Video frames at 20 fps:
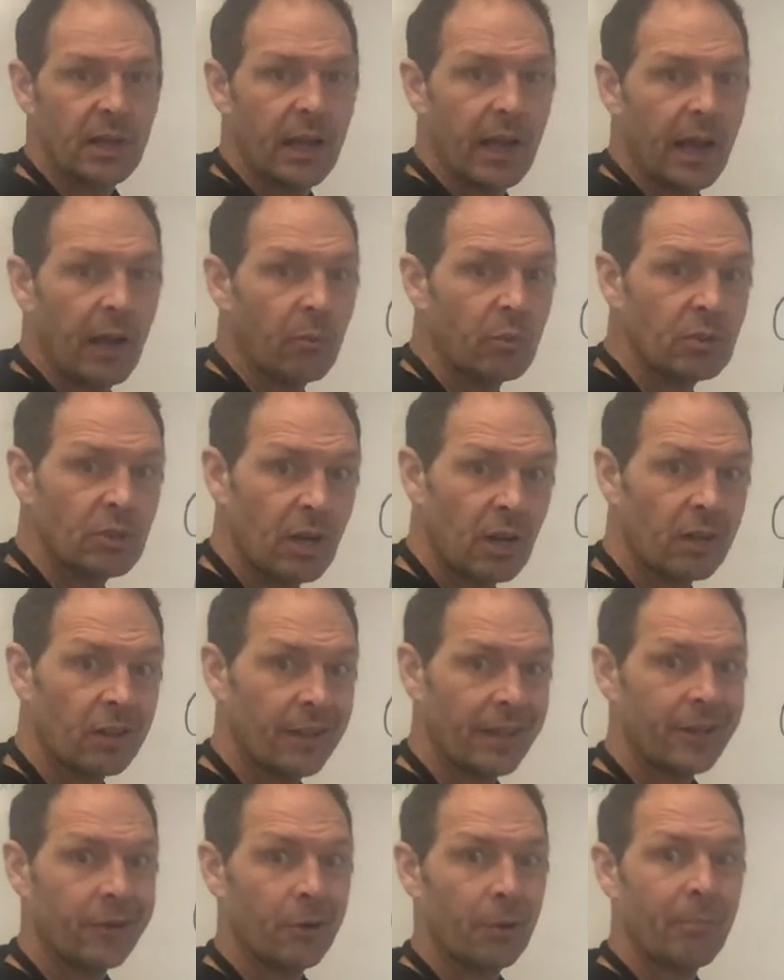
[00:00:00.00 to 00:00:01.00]
And we'll talk
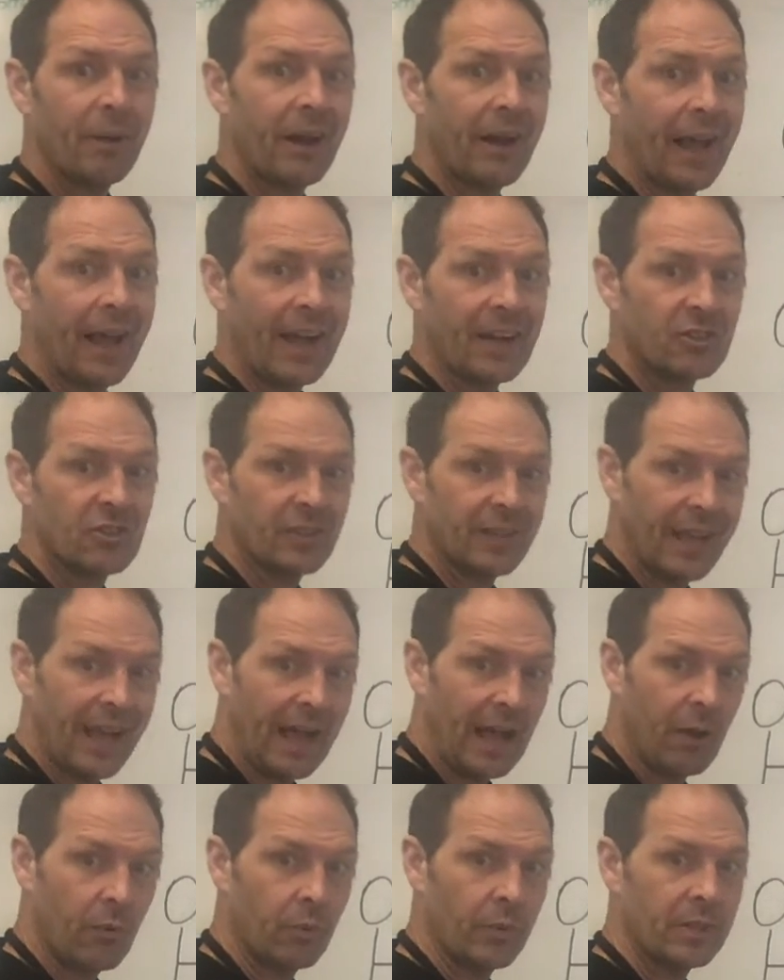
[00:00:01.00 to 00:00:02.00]
later about actually
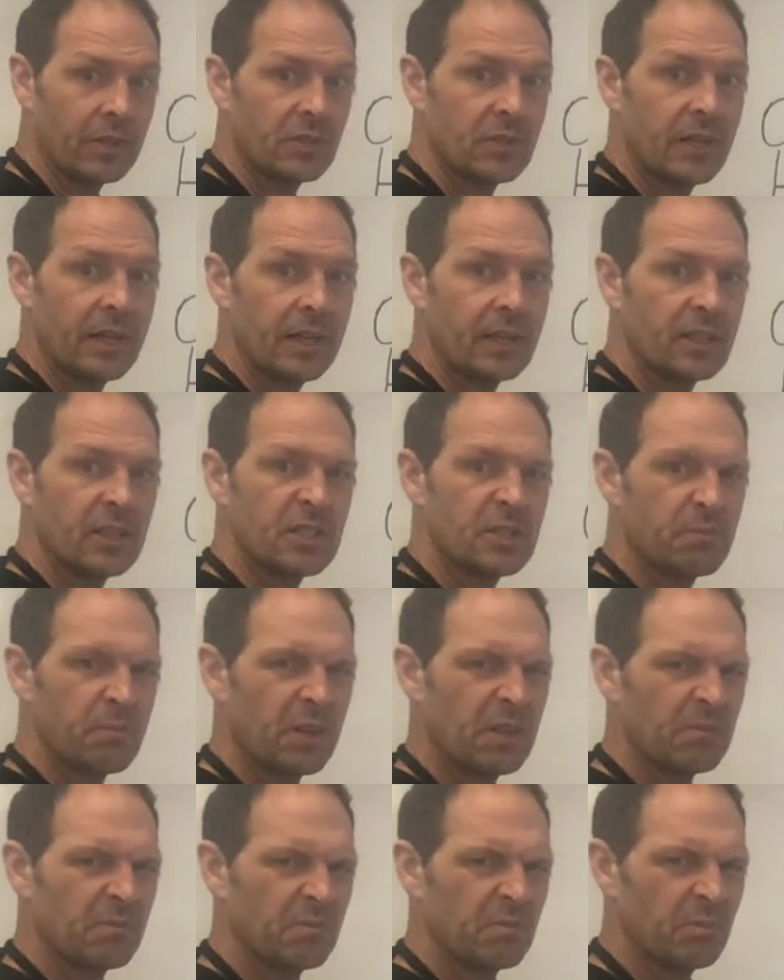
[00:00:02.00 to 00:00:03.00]
how we say these, but
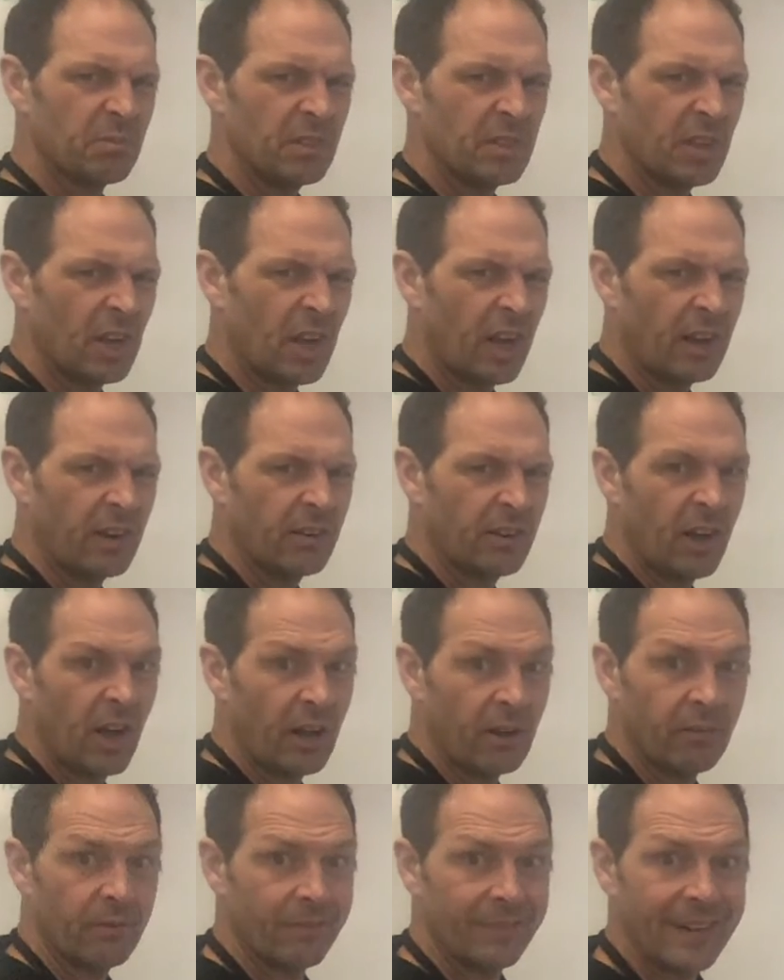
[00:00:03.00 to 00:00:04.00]
not
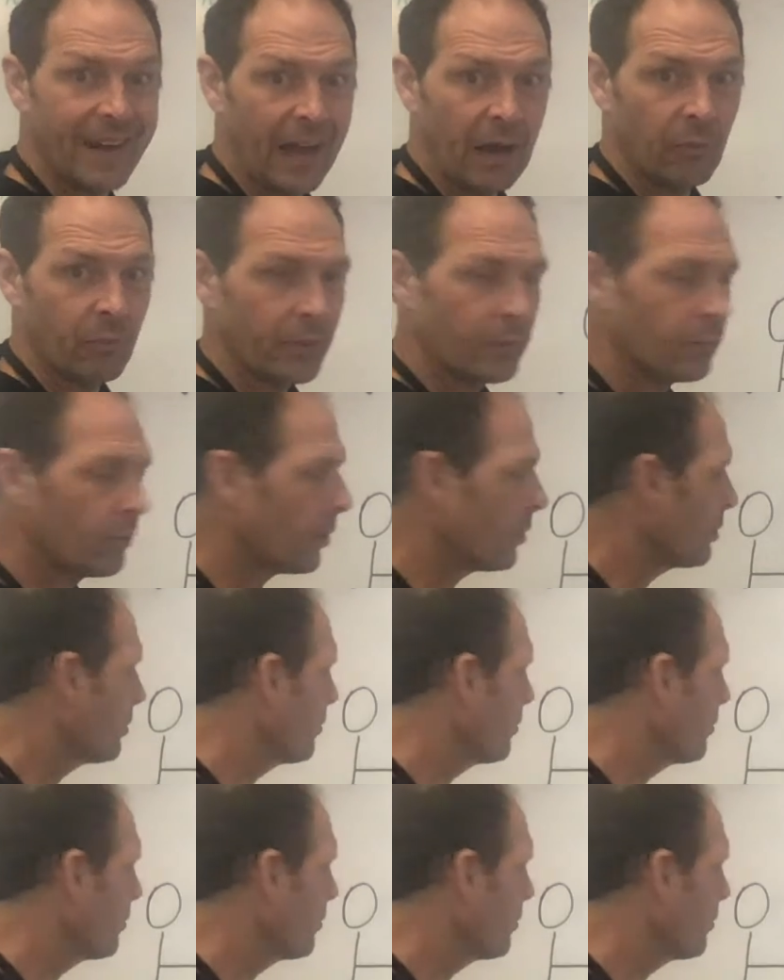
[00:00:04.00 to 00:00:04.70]
now, we won't.